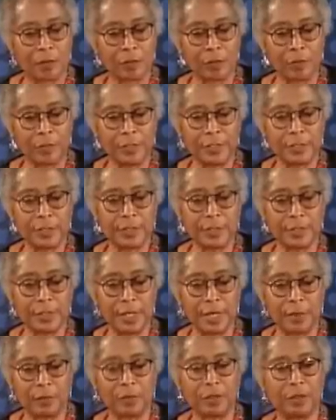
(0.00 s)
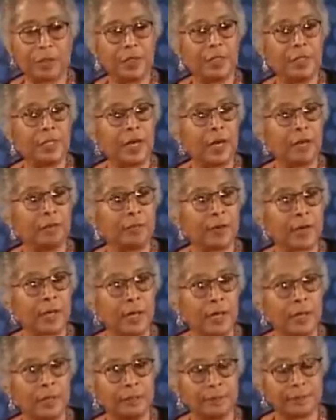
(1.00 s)
From this encounter in
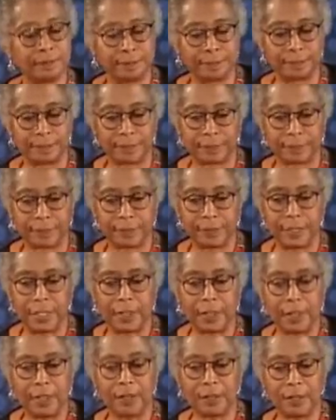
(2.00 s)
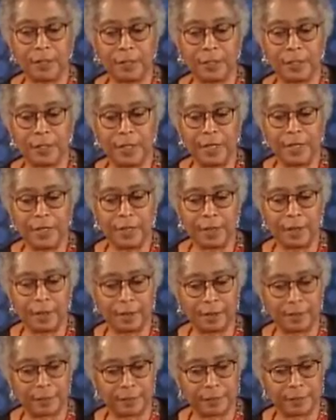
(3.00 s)
Africa, and later in
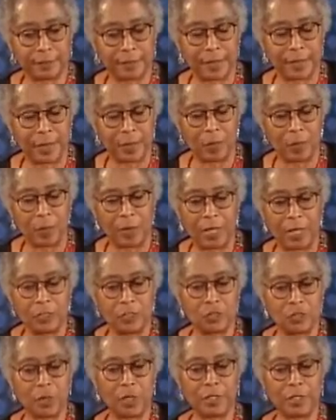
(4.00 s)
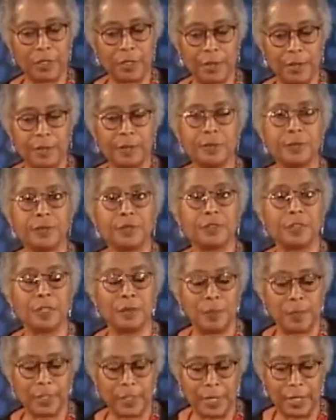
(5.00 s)
Kenya, where I joined others
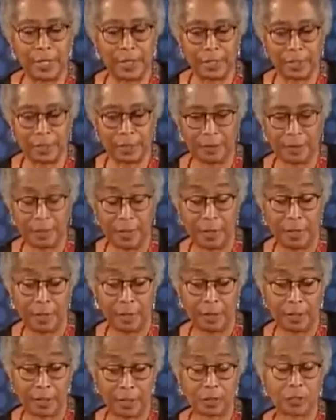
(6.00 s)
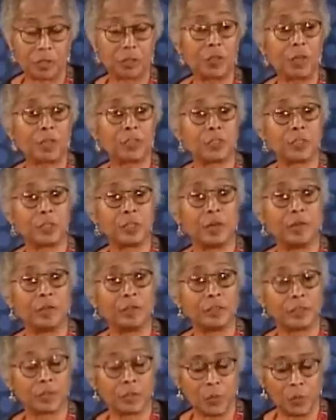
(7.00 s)
in beginning the construction
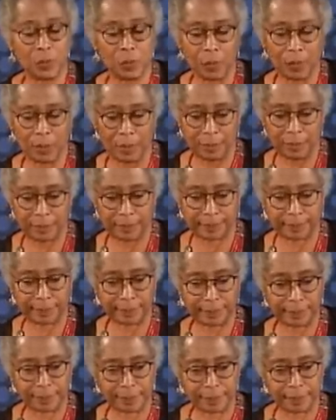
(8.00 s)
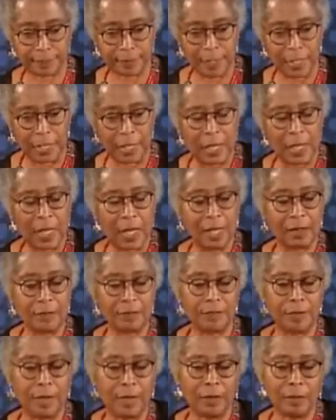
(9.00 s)
of a school, I
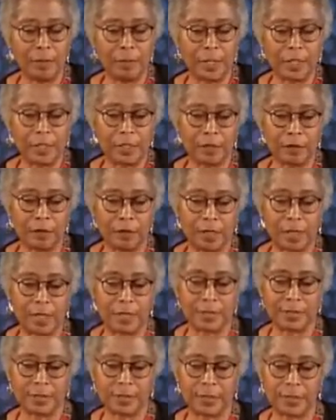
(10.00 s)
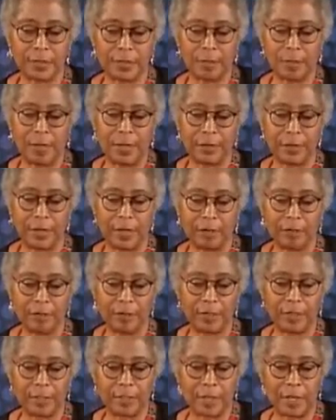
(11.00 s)
followed my curiosity about the
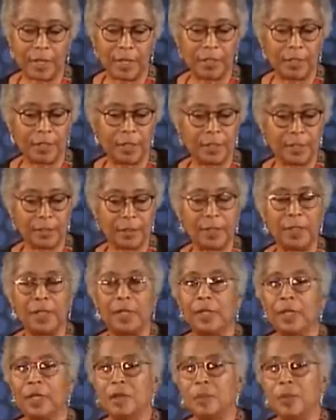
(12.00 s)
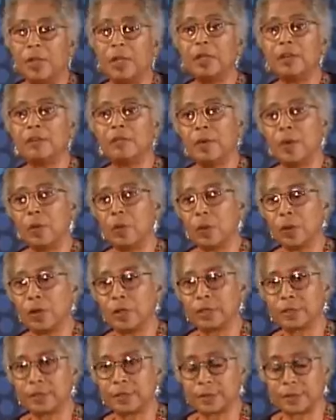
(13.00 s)
African continent in many of my
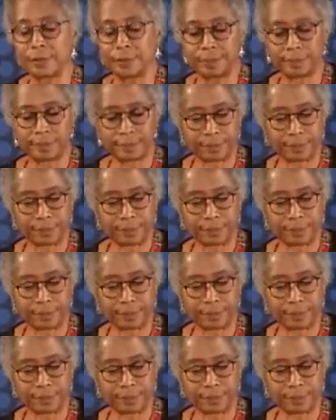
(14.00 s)
works.